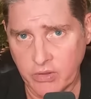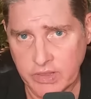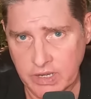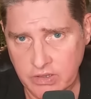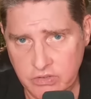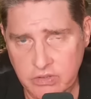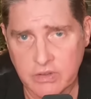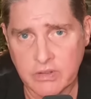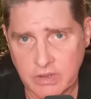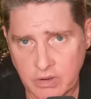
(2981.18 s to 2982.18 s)
That is, a,
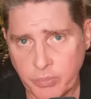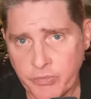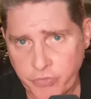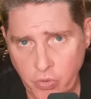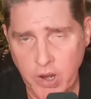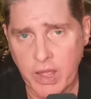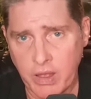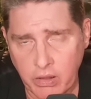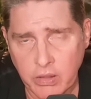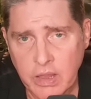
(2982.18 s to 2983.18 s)
uh, you know, yes. before
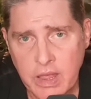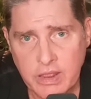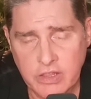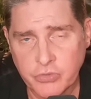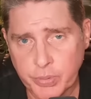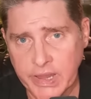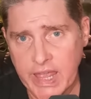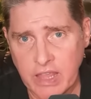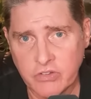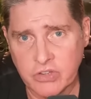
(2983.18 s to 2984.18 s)
hell, this
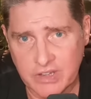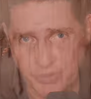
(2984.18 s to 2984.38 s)
place, and there